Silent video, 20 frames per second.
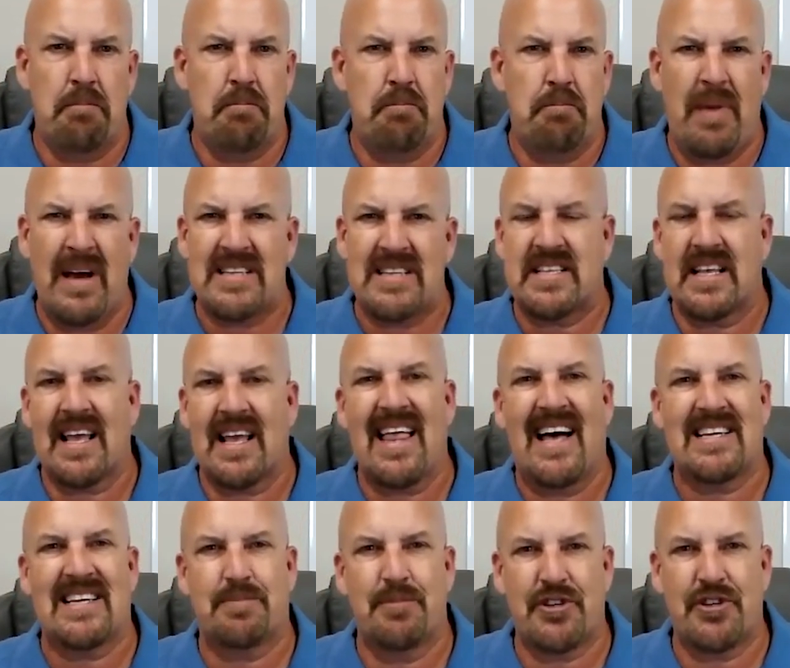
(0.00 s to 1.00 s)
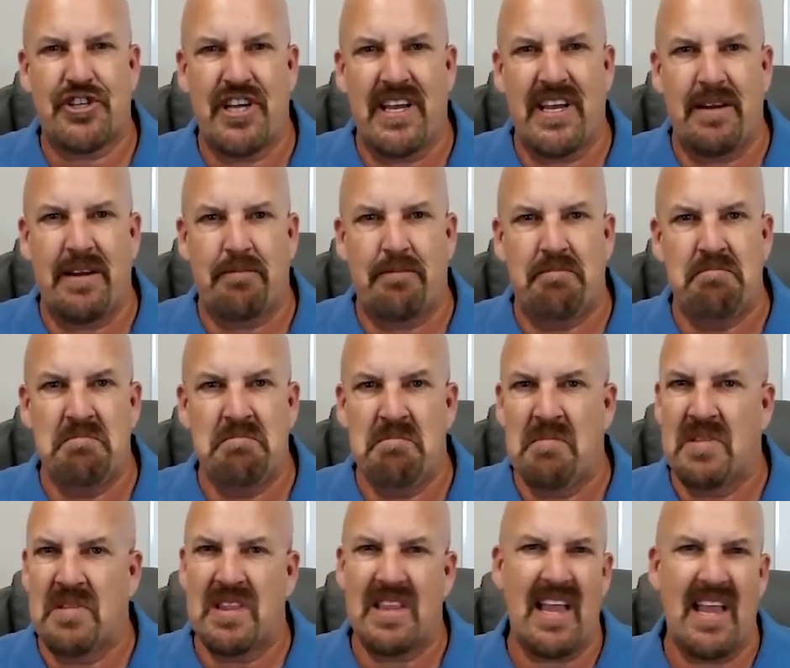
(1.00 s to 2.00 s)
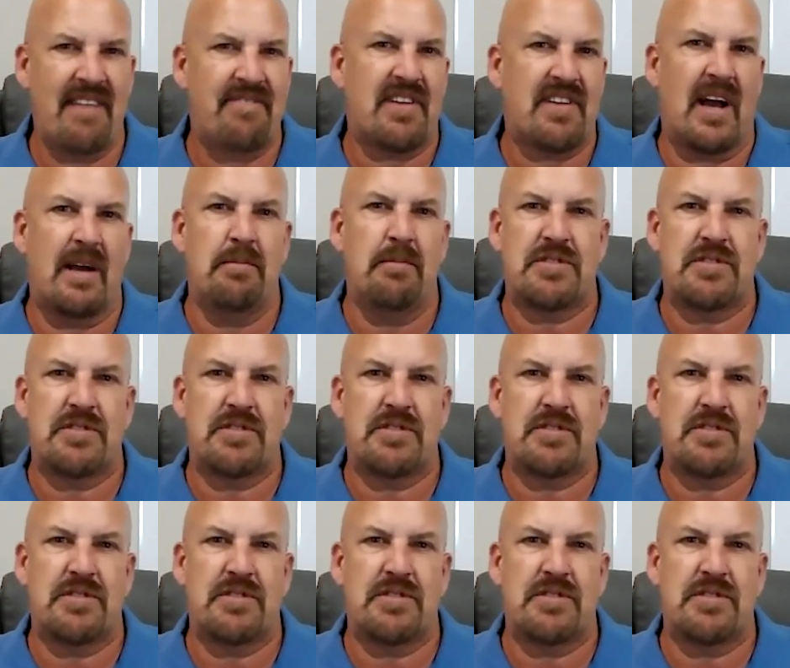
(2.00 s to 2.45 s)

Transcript: best-in-class machine, lifetime